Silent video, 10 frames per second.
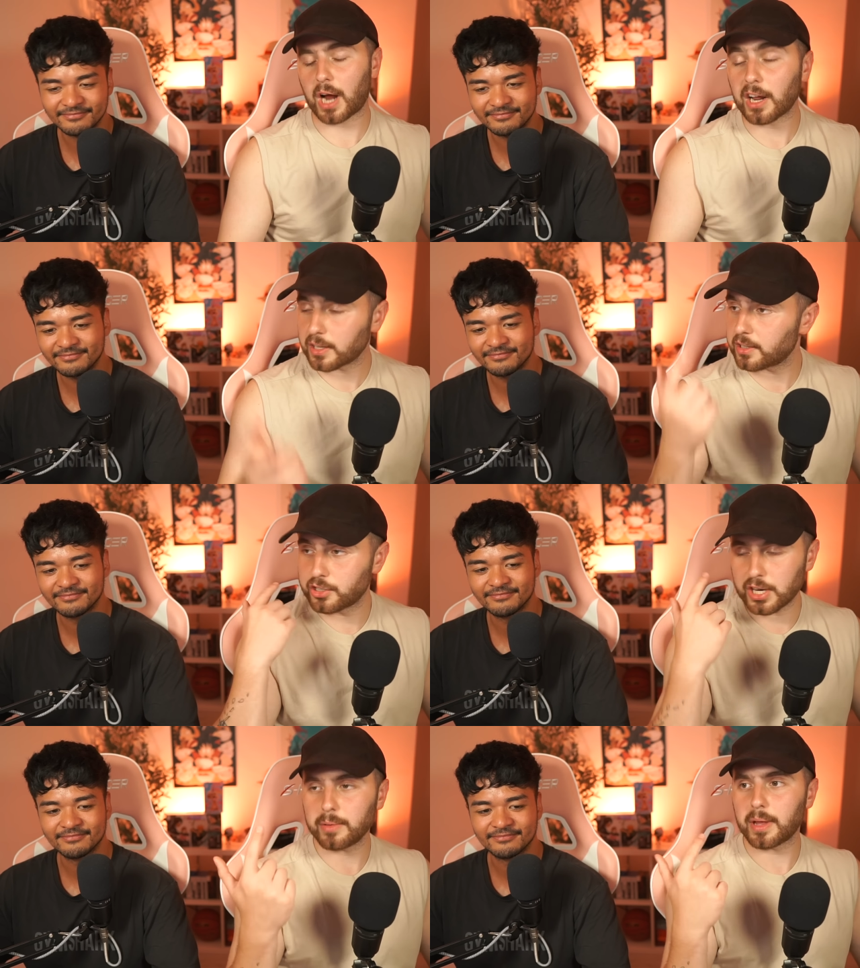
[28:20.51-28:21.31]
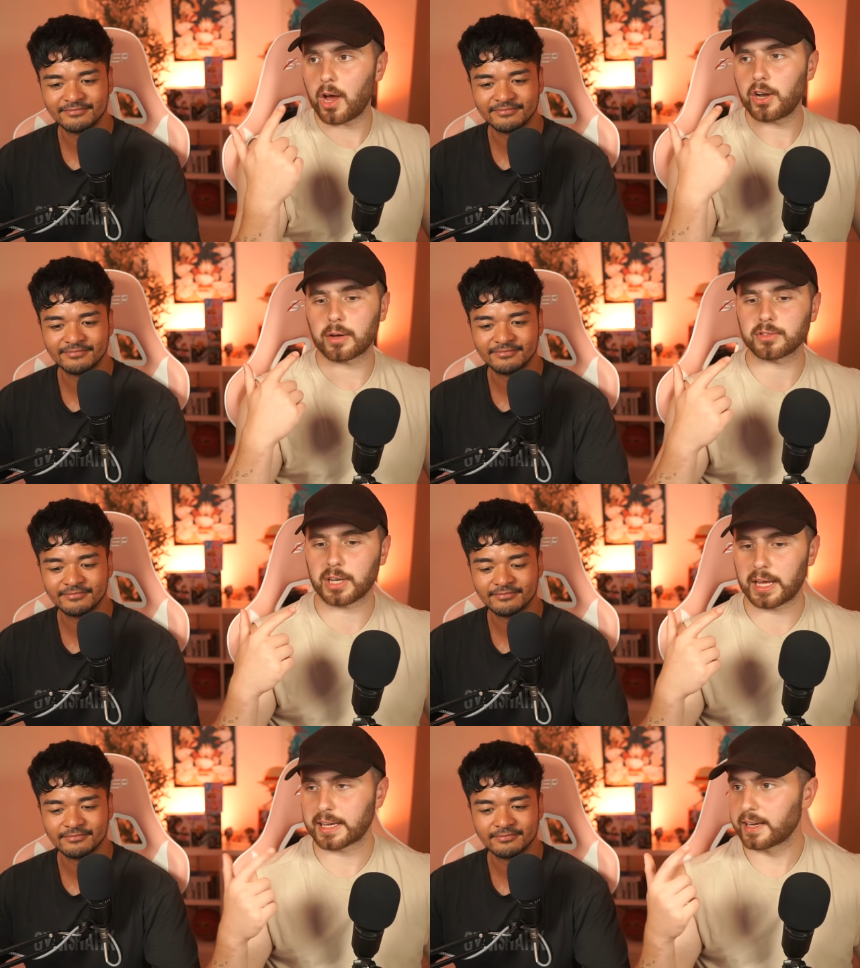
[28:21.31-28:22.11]
Speaker 1: I genuinely earlier I was
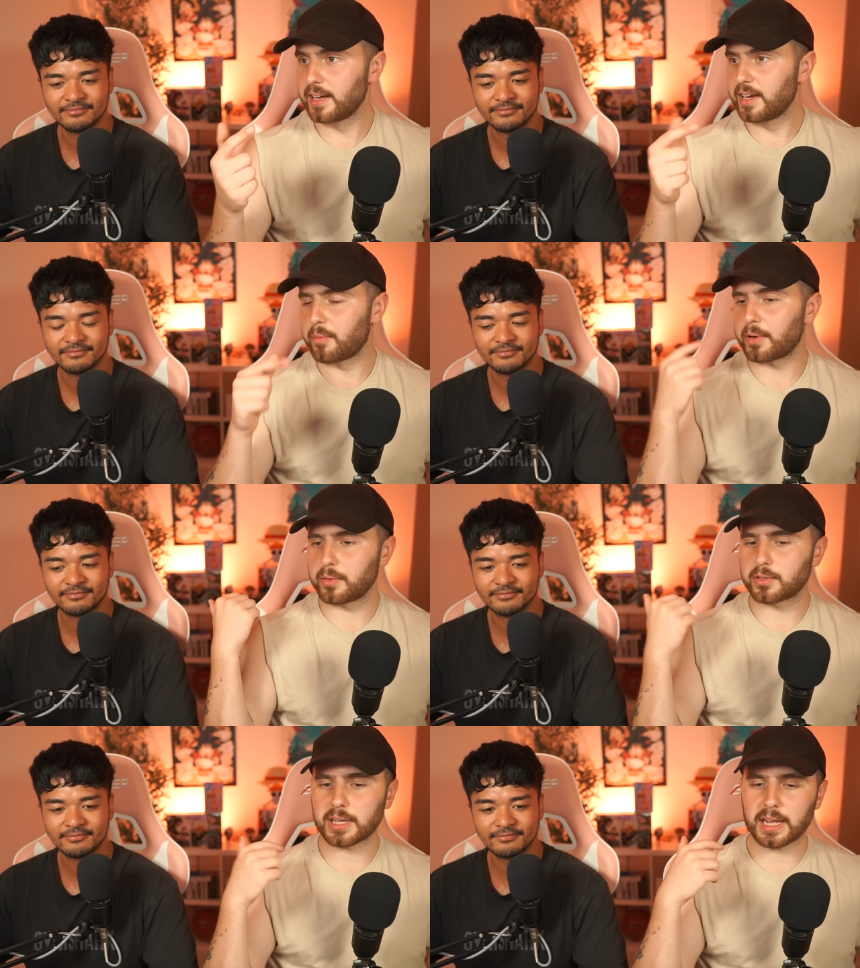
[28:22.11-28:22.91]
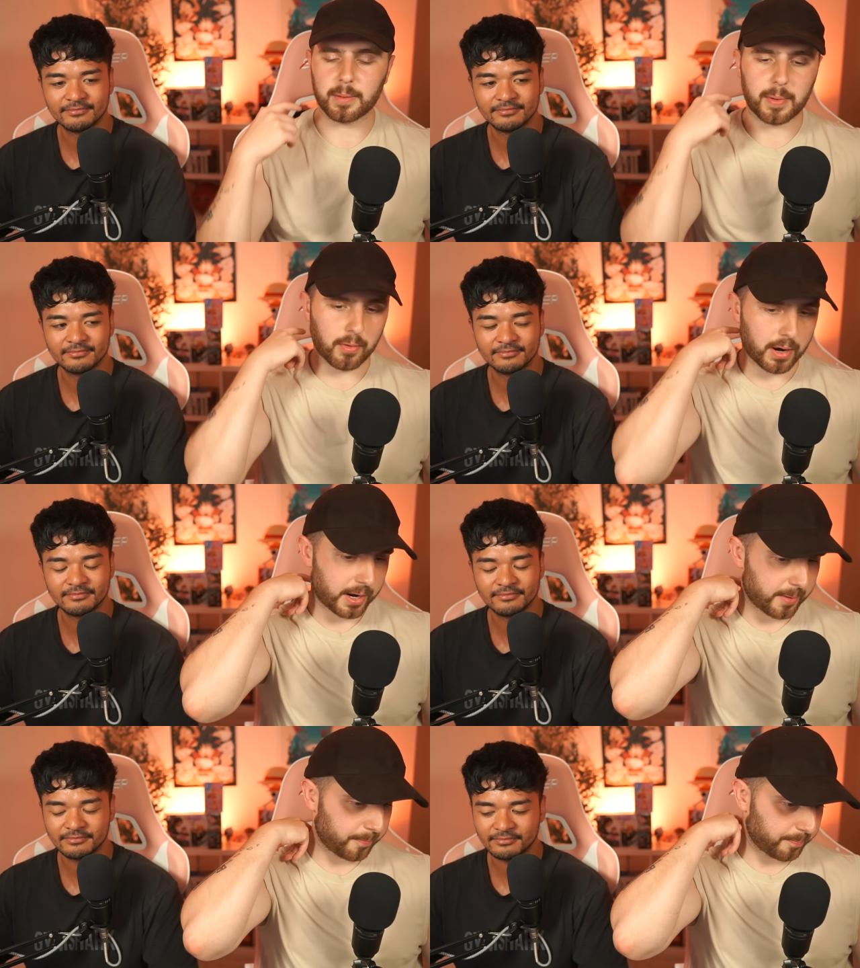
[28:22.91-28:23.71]
like when you were saying about
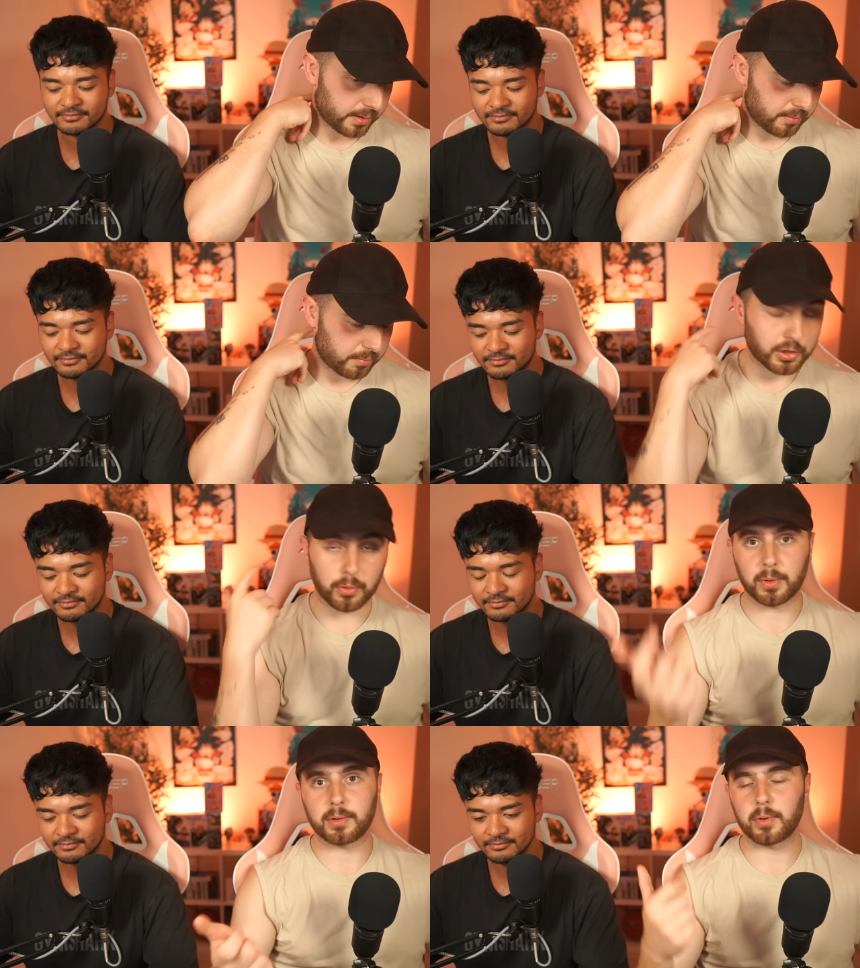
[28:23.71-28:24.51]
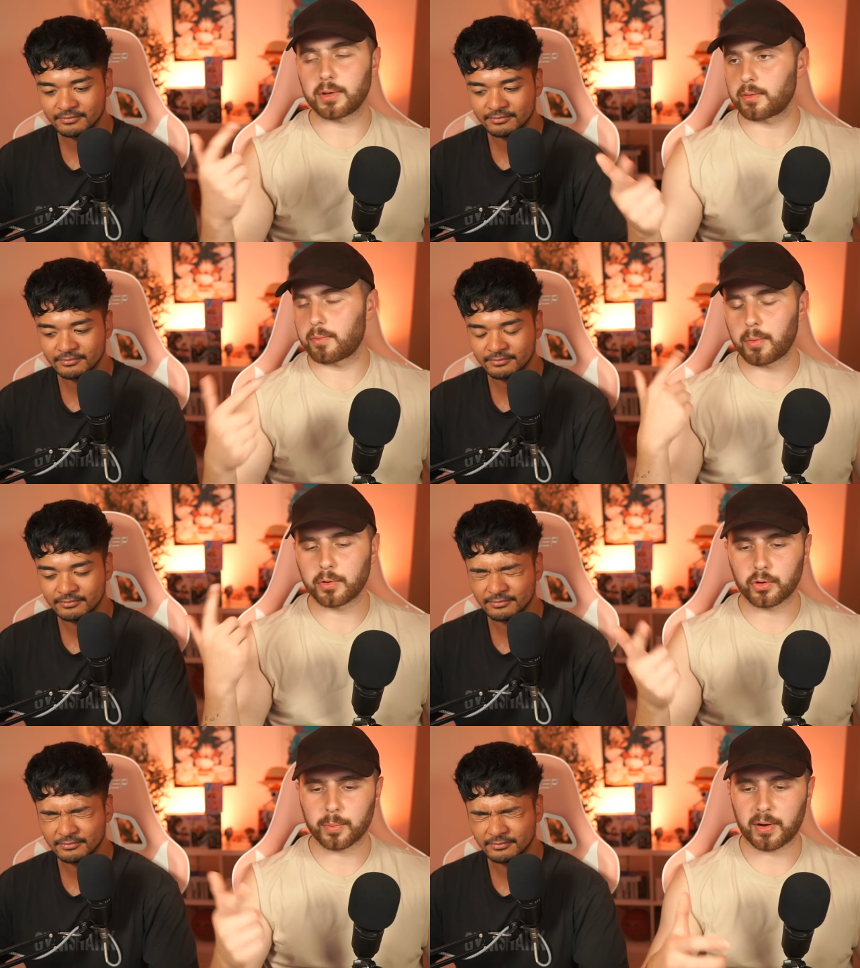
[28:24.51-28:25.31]
um, sorry, when we when we were
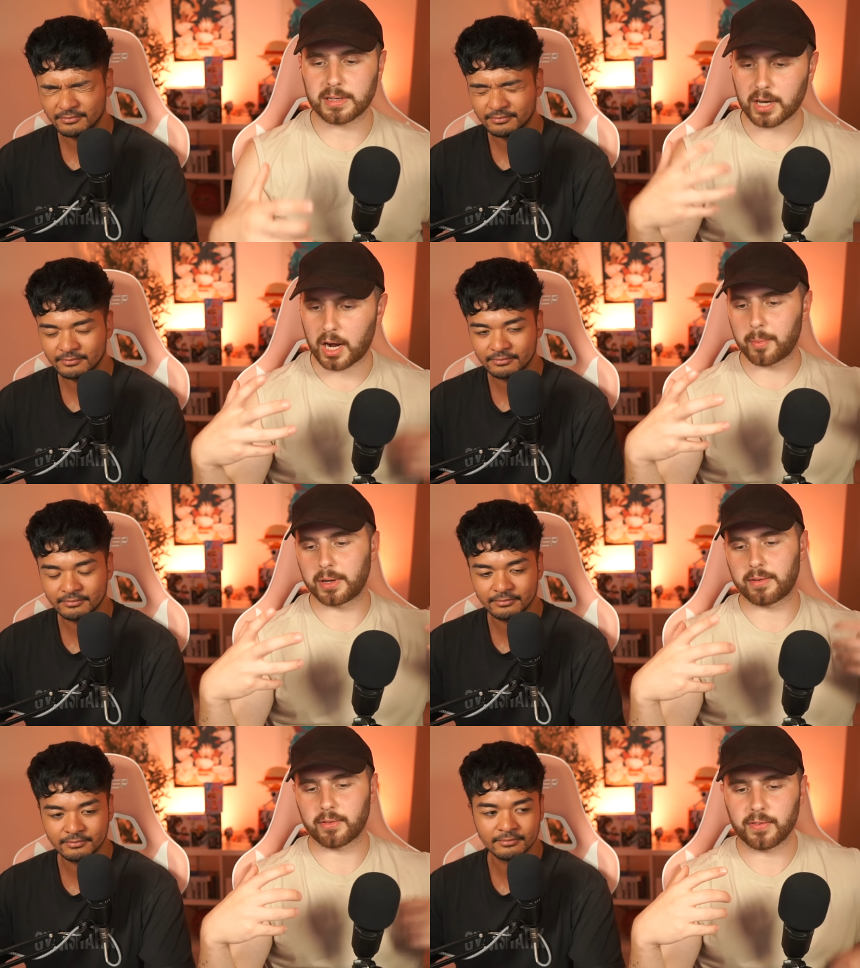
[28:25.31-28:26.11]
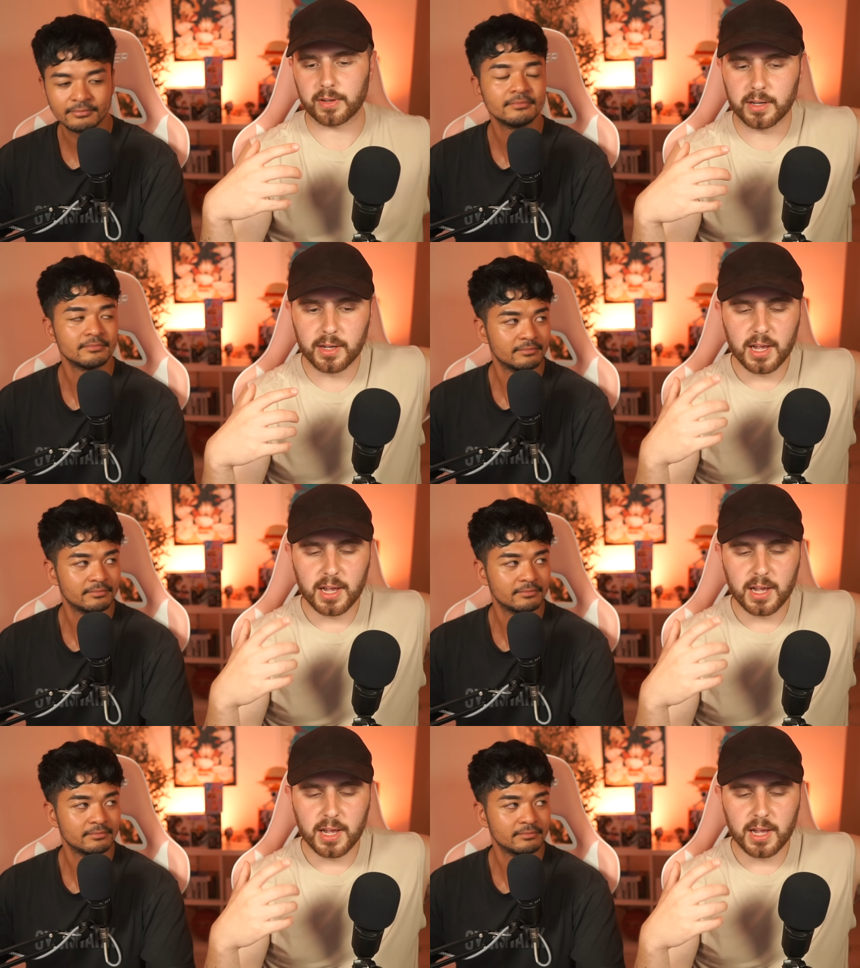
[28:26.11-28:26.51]
talking about his armor and everything,